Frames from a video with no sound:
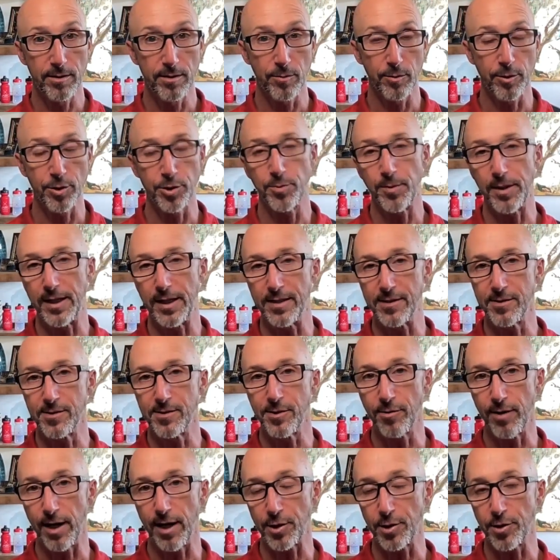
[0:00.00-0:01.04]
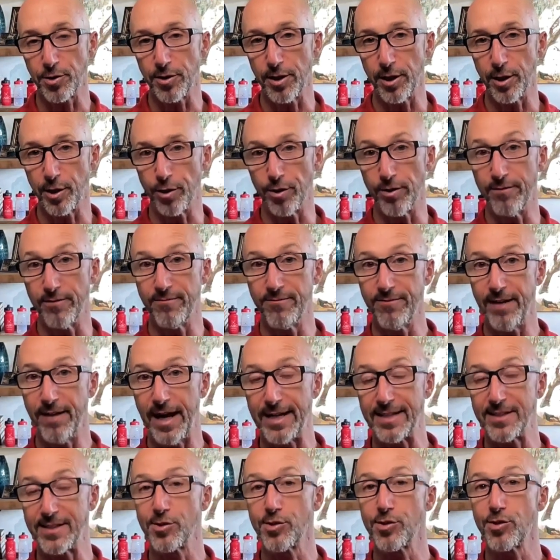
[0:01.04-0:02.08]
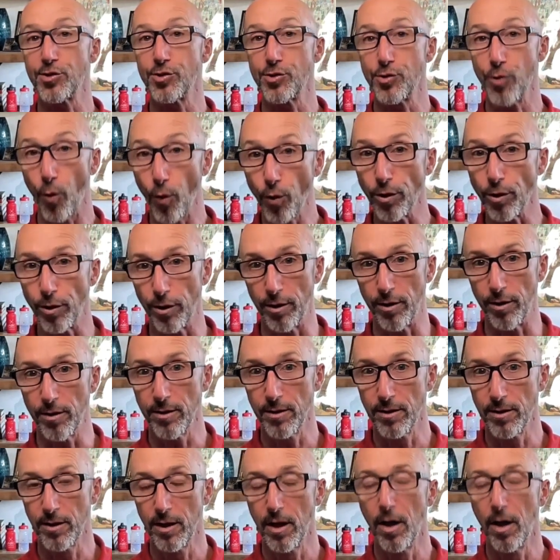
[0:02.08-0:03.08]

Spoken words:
which means you're actually a good fat storer,